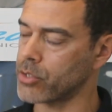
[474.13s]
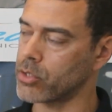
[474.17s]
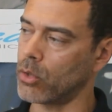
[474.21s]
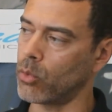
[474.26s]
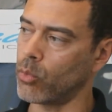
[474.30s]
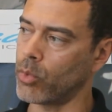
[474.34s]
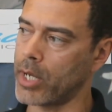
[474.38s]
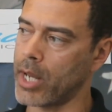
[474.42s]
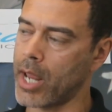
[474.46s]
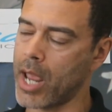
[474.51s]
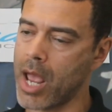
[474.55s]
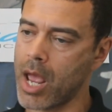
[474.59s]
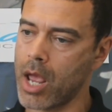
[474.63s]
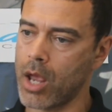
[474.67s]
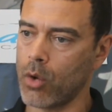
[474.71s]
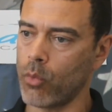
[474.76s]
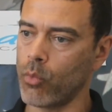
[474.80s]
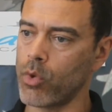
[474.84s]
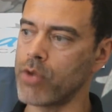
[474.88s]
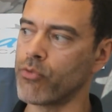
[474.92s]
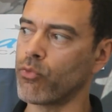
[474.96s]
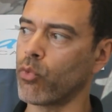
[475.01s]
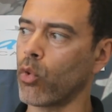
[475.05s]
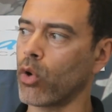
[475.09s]
So
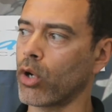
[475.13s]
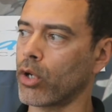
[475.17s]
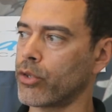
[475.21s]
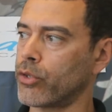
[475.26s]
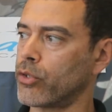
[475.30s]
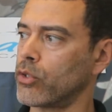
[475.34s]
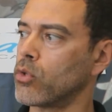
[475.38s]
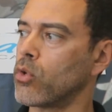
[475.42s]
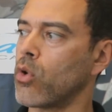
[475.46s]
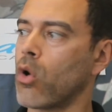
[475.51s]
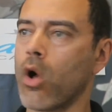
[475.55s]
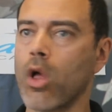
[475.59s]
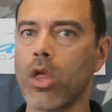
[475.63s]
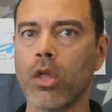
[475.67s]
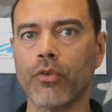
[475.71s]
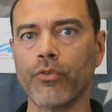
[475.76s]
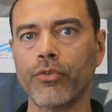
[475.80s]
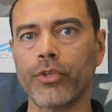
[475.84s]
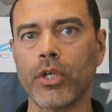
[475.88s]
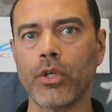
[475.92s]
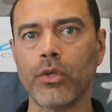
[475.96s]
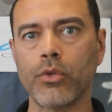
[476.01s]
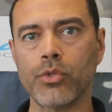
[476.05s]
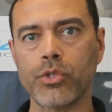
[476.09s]
we've worked through all
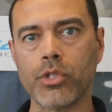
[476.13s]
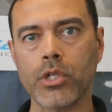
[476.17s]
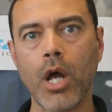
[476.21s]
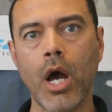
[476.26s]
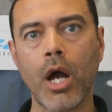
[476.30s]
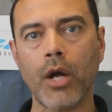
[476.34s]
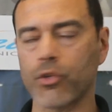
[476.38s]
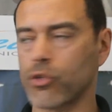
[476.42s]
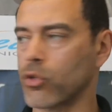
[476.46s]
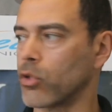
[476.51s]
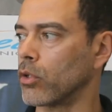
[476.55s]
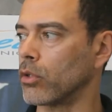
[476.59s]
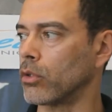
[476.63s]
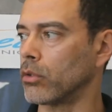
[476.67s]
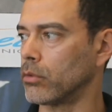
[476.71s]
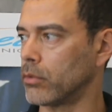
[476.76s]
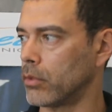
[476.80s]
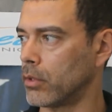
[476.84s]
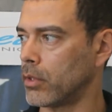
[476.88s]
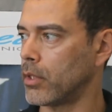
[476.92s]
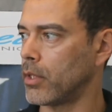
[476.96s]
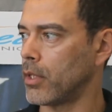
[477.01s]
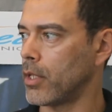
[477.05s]
of those doctrinal